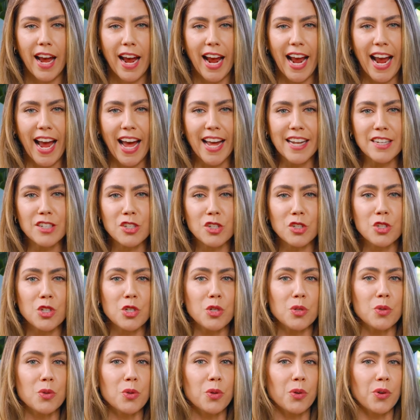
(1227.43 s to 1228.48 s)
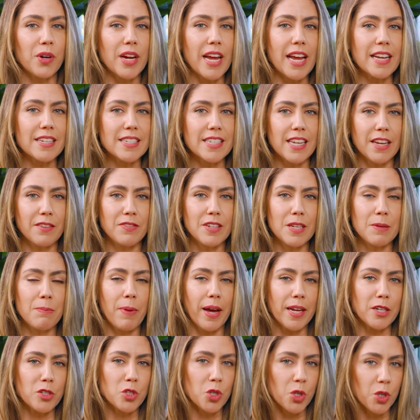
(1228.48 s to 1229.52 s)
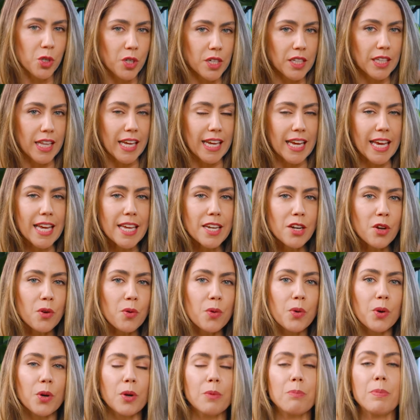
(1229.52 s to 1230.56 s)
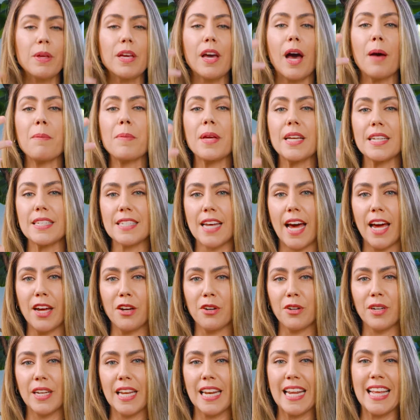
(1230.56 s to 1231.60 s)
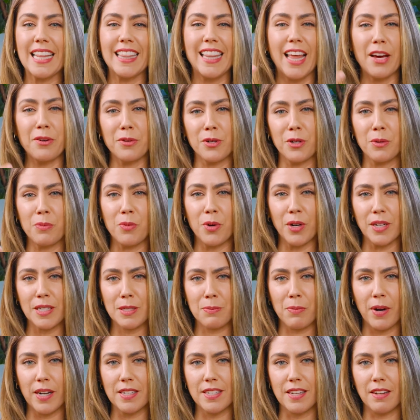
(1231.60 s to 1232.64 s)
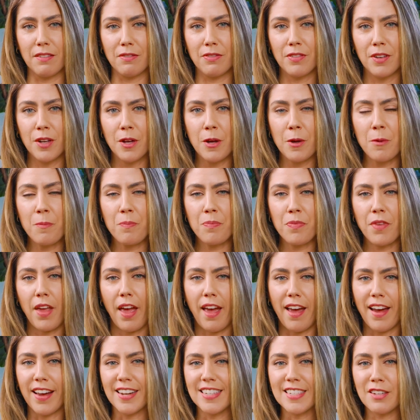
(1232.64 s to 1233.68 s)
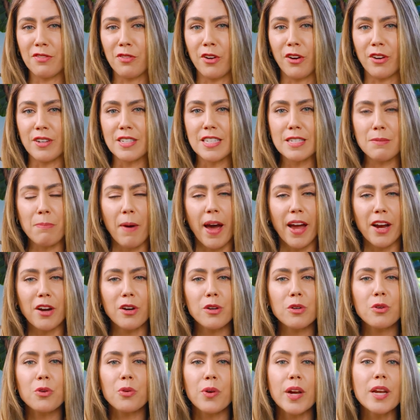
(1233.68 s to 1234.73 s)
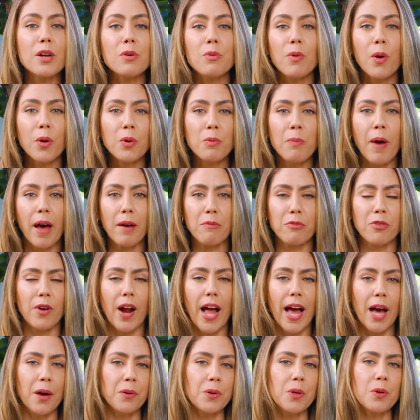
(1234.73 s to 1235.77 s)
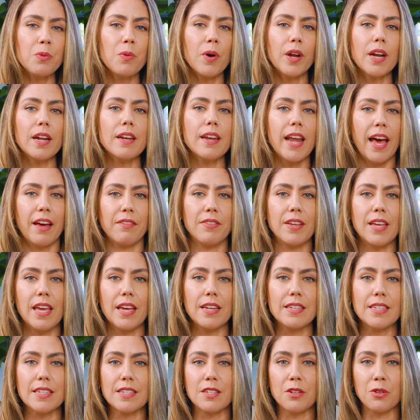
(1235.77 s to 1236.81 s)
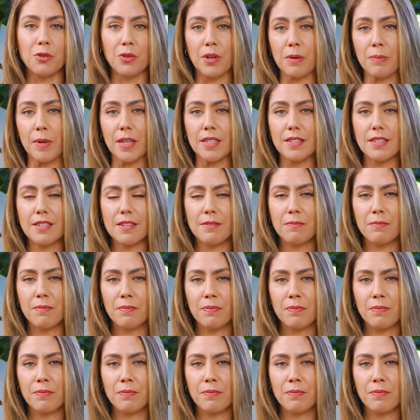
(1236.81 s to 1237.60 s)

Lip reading: And do you create safety by turtling in or becoming a tiger, getting louder and more expressive? And if you're inspired, create a roadmap for how you want to navigate disagreements.